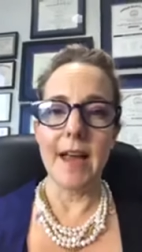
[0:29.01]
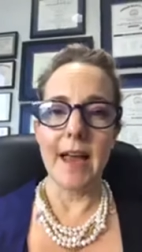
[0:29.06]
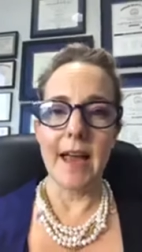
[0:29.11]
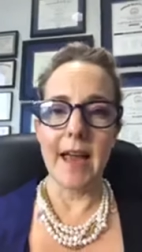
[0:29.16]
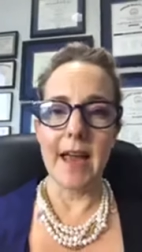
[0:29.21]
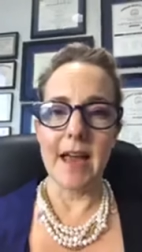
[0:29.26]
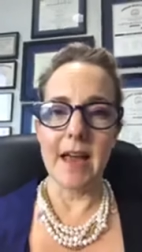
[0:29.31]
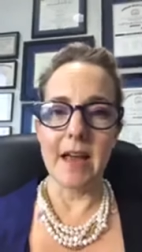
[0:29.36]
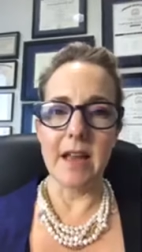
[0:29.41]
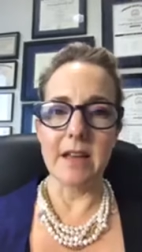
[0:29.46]

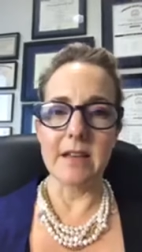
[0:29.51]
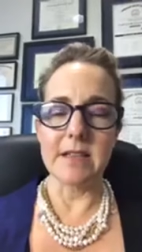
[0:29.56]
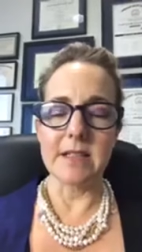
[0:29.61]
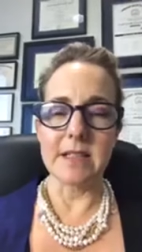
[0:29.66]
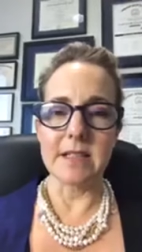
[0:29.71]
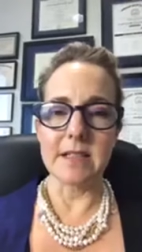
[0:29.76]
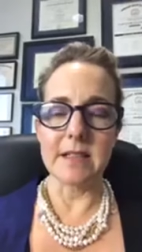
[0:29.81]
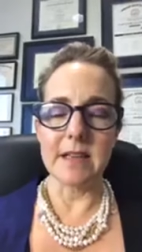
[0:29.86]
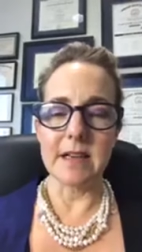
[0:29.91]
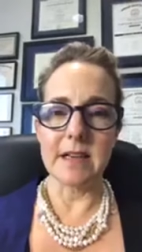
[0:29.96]
and
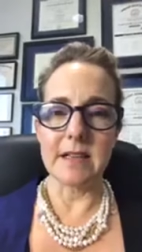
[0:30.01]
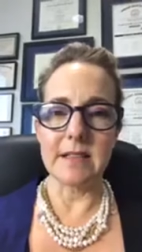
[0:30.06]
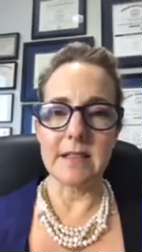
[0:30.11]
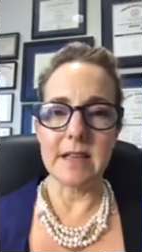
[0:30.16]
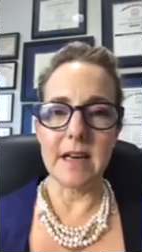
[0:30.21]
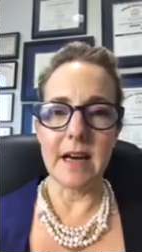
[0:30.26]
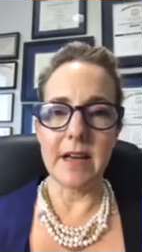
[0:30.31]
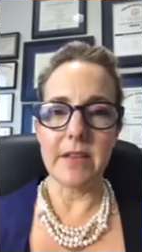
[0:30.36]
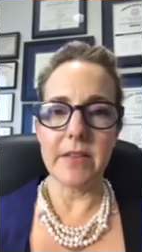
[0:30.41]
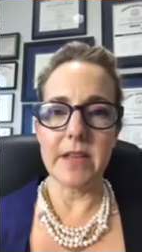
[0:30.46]

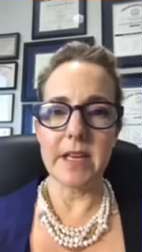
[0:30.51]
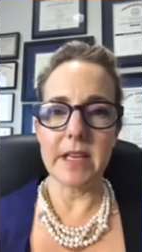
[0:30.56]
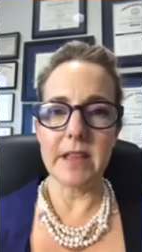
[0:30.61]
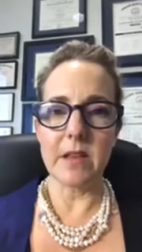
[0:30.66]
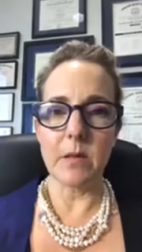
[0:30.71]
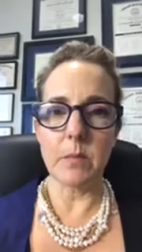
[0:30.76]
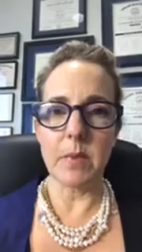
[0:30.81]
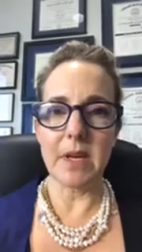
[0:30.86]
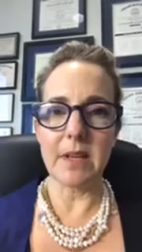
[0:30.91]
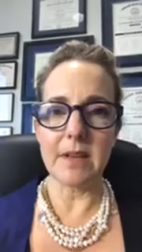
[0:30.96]
I think
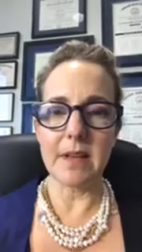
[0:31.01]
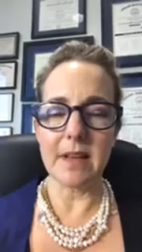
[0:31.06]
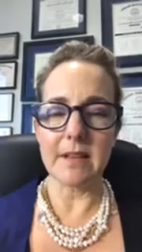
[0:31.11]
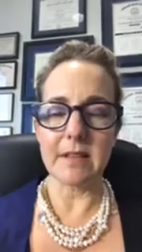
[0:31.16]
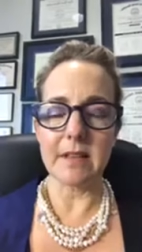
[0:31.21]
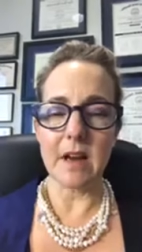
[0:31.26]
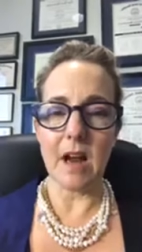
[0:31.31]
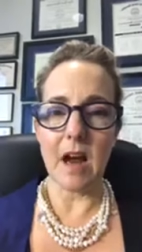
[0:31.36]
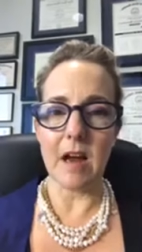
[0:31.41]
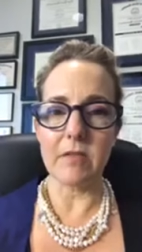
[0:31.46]
the big
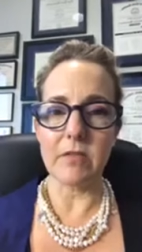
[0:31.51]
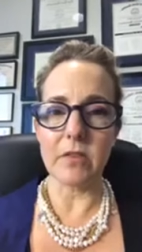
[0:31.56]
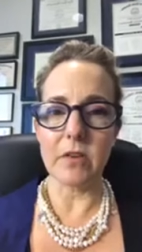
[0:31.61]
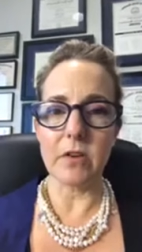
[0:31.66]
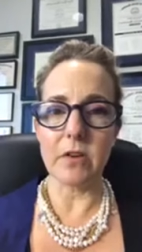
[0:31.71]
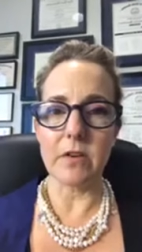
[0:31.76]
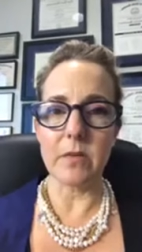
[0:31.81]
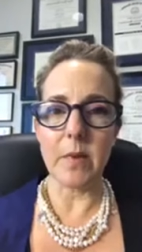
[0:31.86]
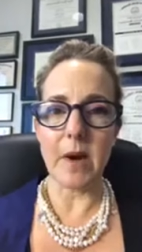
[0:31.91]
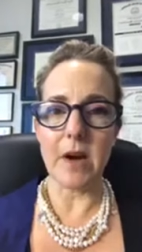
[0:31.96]
lesson I've
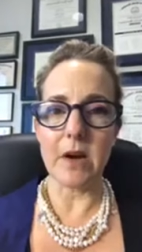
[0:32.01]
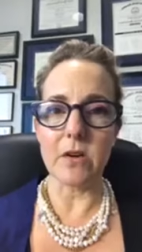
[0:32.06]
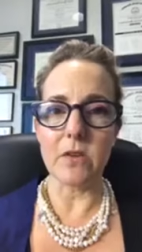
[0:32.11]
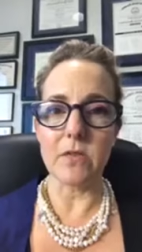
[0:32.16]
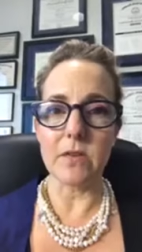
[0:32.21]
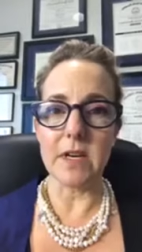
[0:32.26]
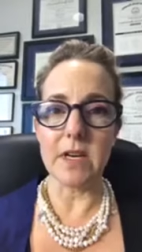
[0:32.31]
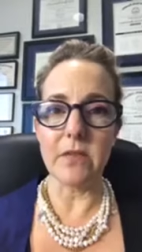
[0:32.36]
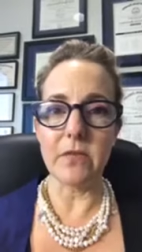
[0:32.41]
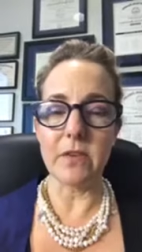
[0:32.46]
learned about
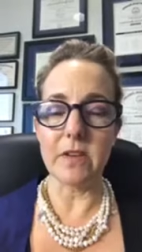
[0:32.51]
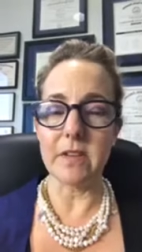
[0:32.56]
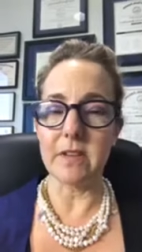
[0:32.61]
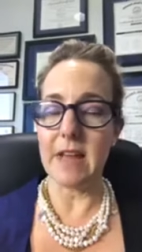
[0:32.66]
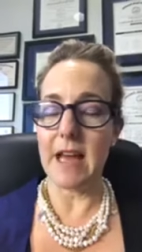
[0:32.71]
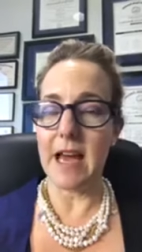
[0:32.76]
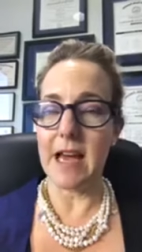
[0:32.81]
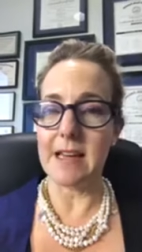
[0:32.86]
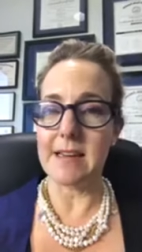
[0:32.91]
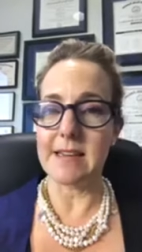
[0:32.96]
grief is
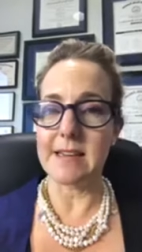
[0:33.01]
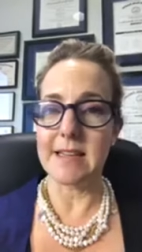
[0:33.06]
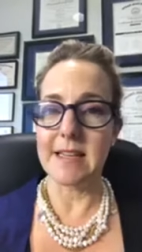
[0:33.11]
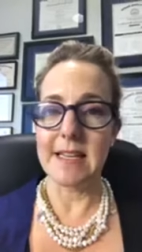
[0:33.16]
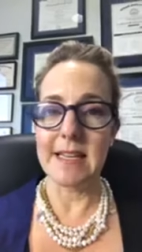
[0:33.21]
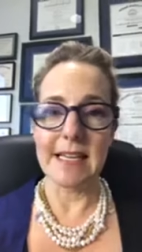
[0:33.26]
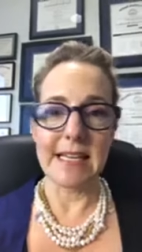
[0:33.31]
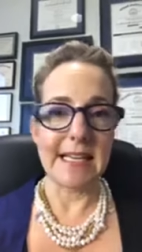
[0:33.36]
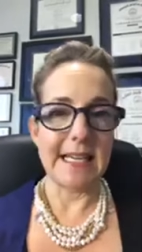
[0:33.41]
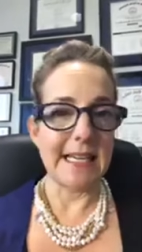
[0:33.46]
that
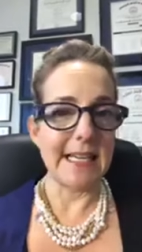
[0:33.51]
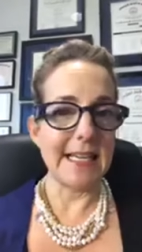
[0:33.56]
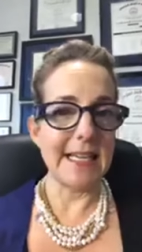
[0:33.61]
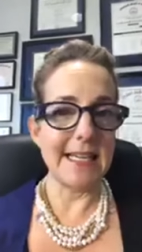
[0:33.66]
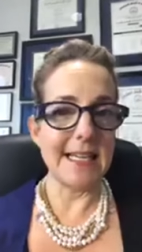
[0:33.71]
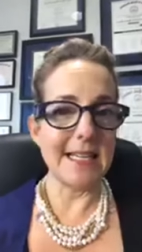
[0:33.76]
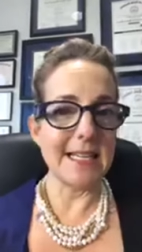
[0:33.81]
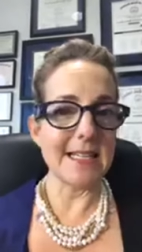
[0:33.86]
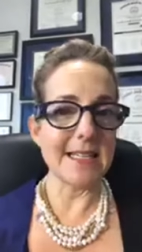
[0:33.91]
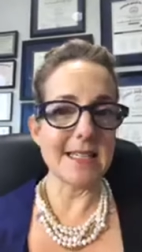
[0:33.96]

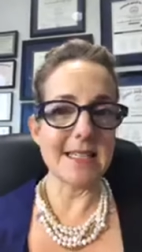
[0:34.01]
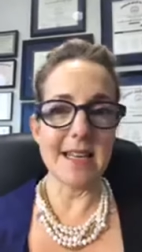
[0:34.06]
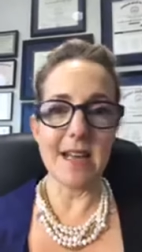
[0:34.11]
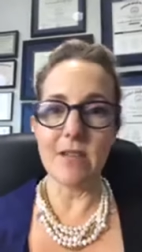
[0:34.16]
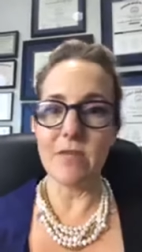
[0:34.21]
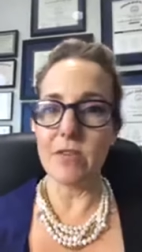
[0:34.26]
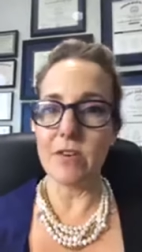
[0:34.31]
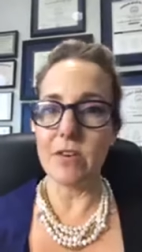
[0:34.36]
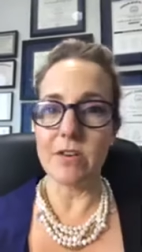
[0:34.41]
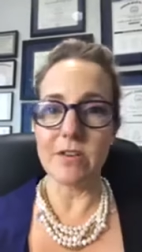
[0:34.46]
it is
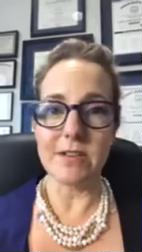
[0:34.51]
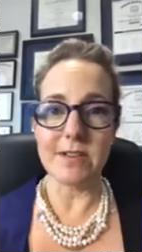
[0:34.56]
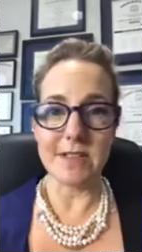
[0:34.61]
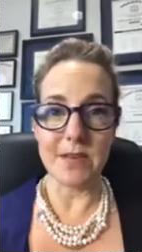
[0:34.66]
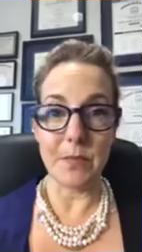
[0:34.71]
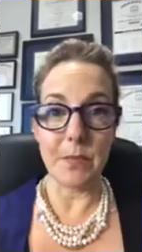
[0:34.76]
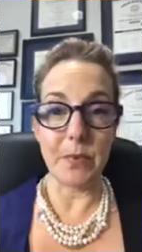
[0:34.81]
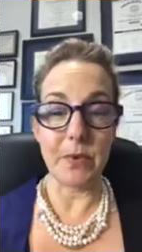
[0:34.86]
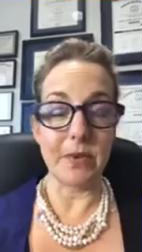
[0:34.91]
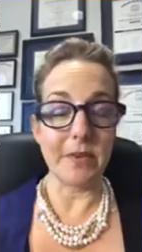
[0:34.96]
never
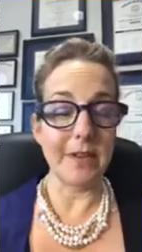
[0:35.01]
simple.